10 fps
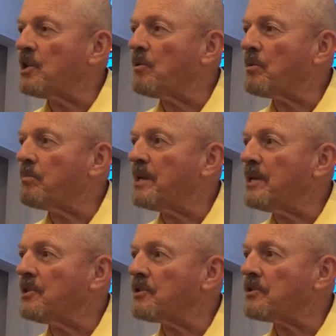you with
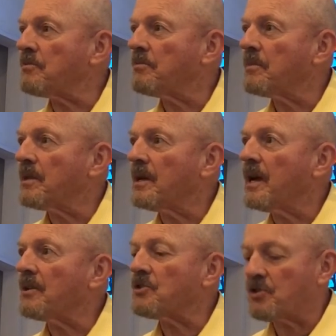peace
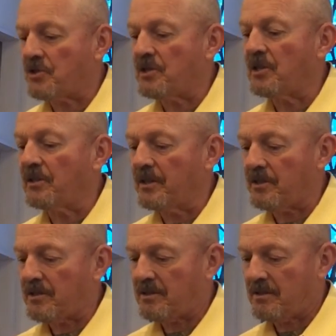and
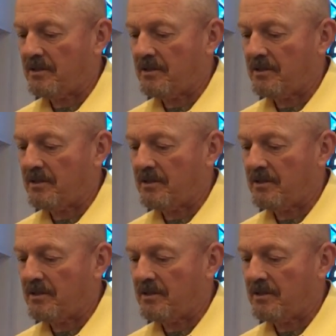stillness.